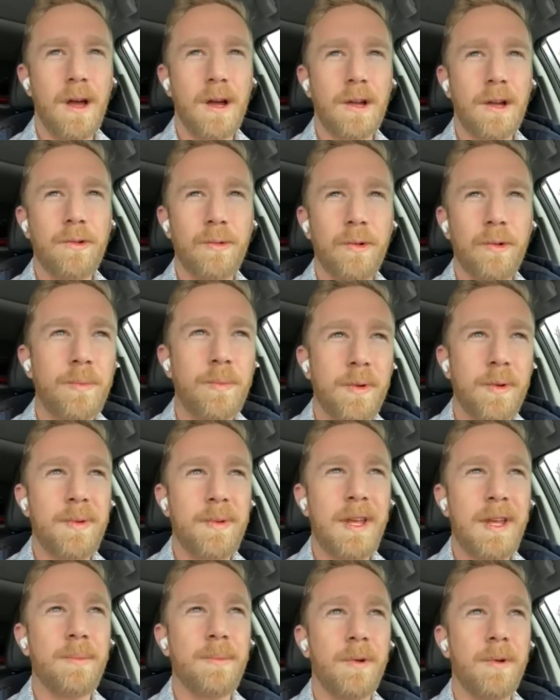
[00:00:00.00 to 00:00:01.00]
group of
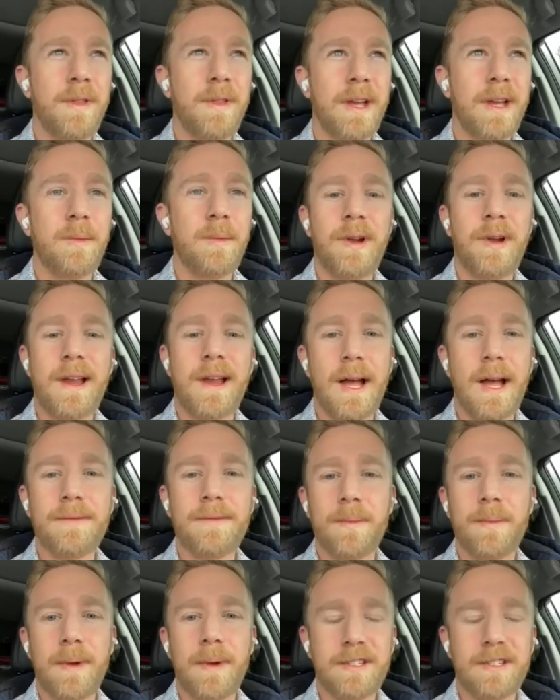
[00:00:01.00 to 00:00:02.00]
people that could bring
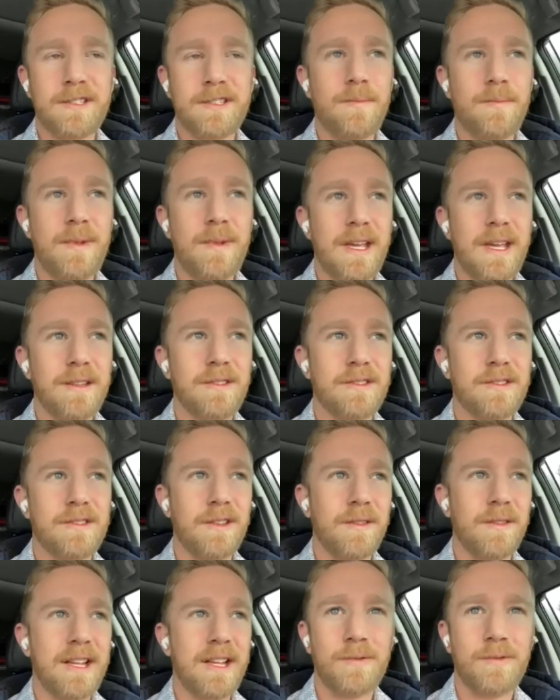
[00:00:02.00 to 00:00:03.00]
out the best in me. And
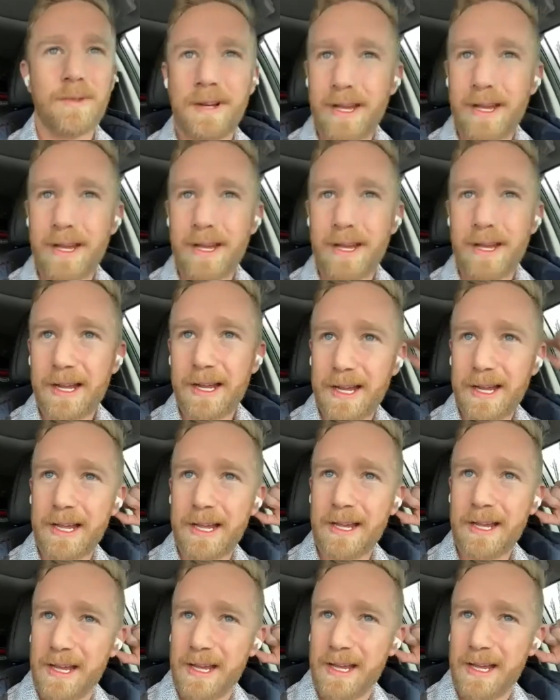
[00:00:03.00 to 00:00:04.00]
so that's when I
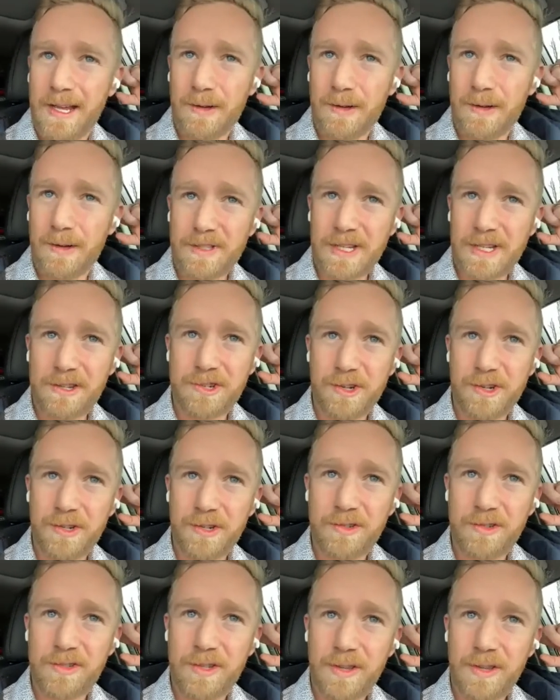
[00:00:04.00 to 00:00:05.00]
was
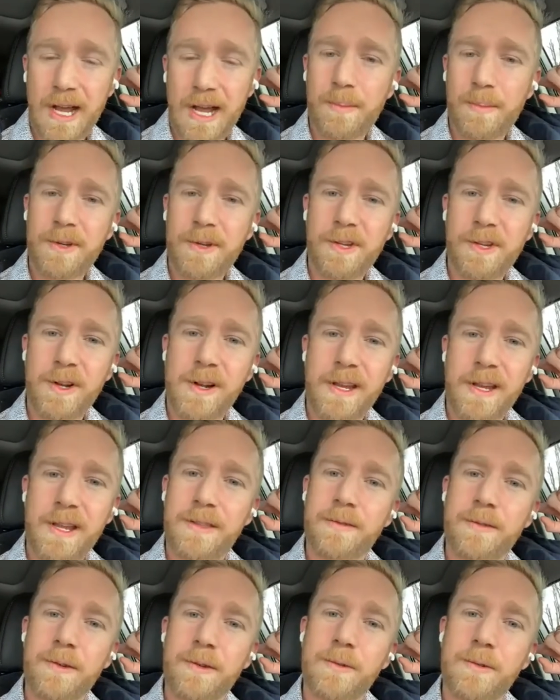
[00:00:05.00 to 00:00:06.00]
introduced to the opportunity
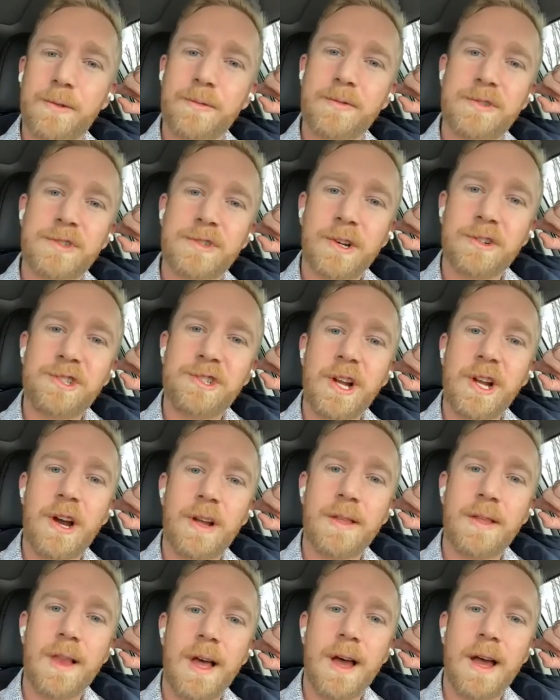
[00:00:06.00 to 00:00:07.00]
through searching
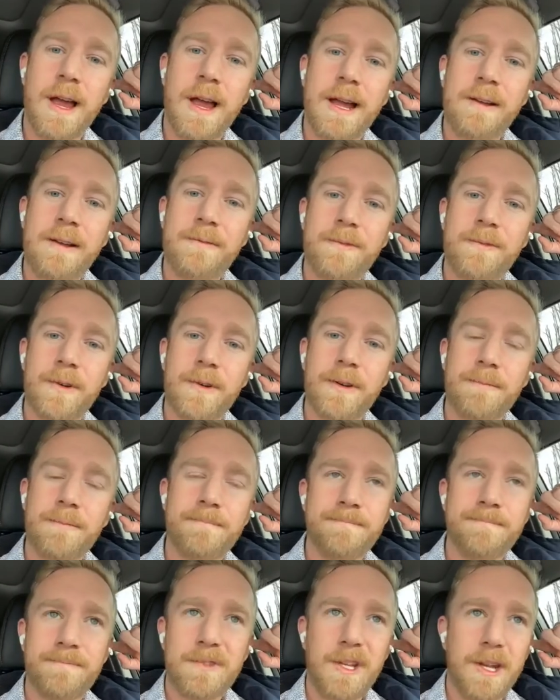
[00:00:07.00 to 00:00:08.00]
online for,
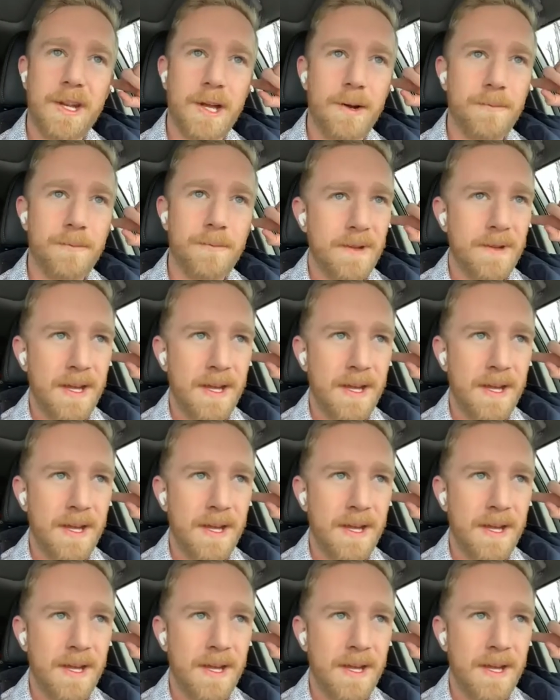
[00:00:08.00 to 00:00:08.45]
you know,